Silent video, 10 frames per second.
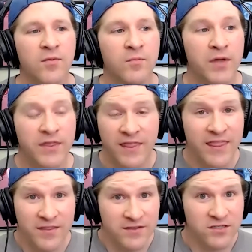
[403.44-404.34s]
But
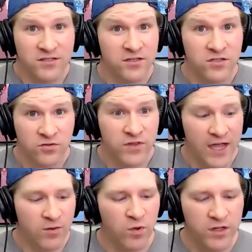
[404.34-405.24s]
just to do
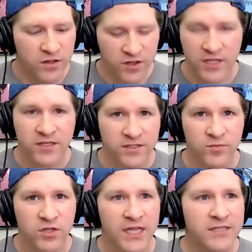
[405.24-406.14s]
that one thing that
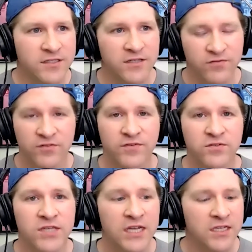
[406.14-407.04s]
someone glanced at for a few
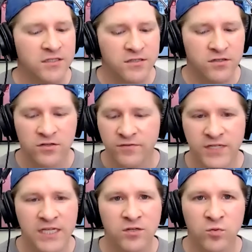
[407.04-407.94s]
seconds could have
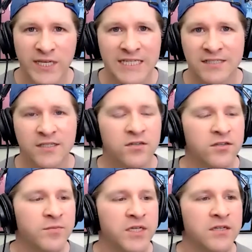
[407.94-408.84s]
taken weeks. It could
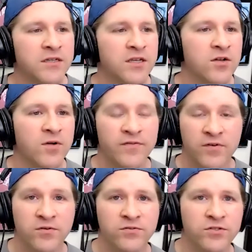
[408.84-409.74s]
have been, you know, a
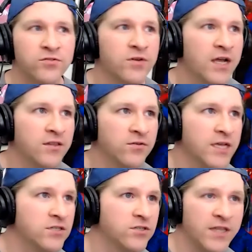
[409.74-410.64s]
photo shoot on
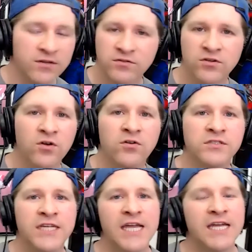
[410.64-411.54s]
location that took a whole
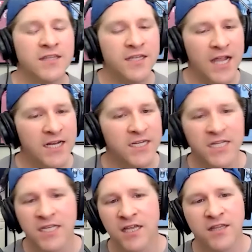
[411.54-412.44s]
day, and then
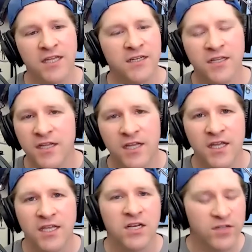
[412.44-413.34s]
editing, and then,
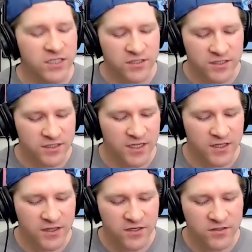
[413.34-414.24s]
you know, it just
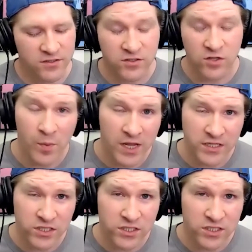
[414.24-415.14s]
there's so
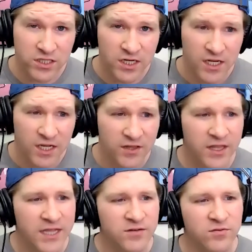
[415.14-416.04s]
much
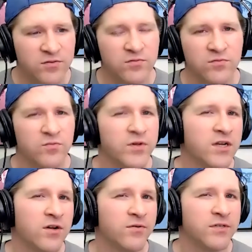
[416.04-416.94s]
that we
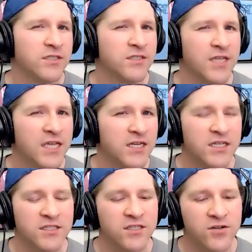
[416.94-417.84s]
don't always just take into
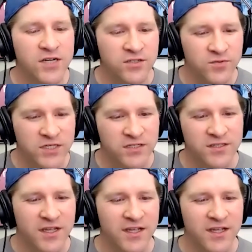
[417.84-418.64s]
consideration. We just